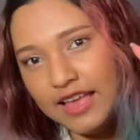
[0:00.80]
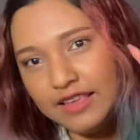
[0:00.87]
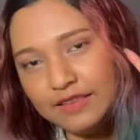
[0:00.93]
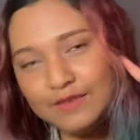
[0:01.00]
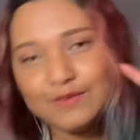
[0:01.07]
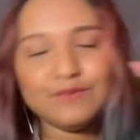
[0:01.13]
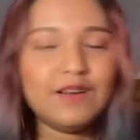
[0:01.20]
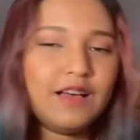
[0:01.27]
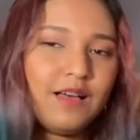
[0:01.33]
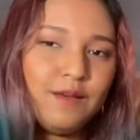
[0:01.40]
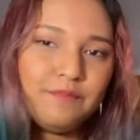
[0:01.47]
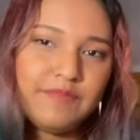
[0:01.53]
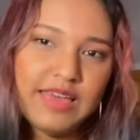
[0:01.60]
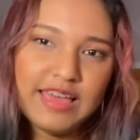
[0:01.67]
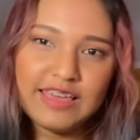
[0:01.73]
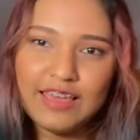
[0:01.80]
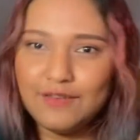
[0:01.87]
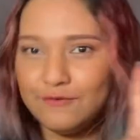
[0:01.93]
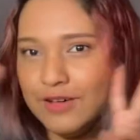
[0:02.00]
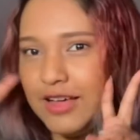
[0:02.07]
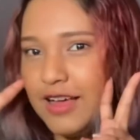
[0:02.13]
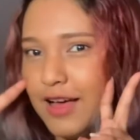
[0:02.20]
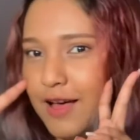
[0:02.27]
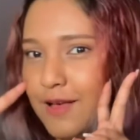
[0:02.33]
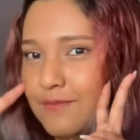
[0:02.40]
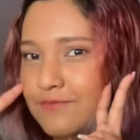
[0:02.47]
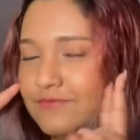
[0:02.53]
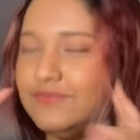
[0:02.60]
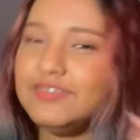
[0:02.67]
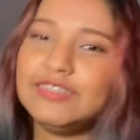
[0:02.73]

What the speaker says: guys, welcome back and welcome.